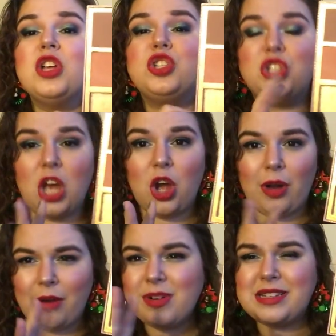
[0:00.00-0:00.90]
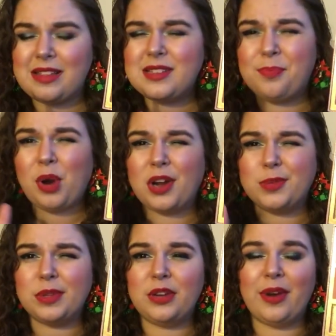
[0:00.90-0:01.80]
So I want to say that's
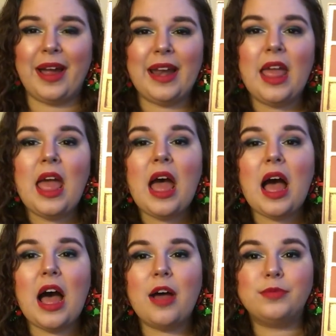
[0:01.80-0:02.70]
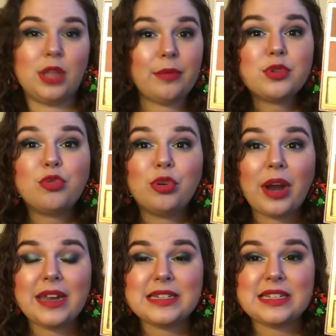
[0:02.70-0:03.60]
approximately right. So that was a
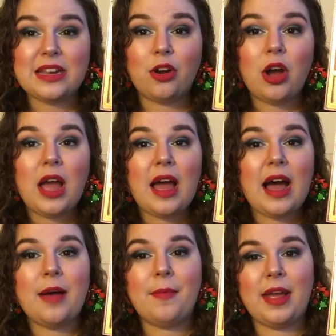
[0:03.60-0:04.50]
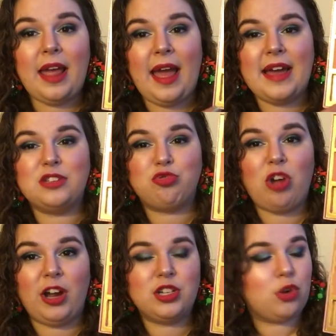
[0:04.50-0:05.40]
great deal. It has
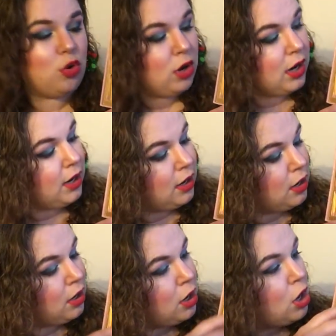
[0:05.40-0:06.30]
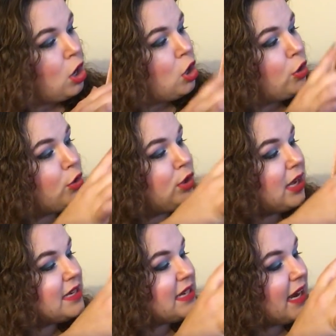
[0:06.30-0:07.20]
Rockator,
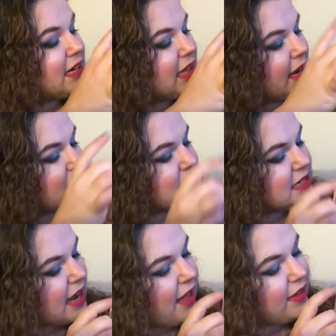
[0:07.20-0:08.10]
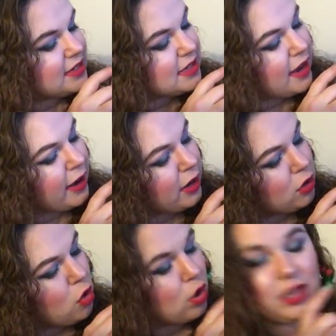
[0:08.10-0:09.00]
Hoola, Dandelion, Dallas,
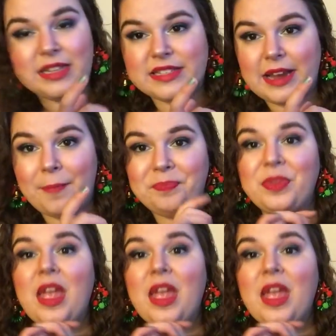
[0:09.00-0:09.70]
and Coralista.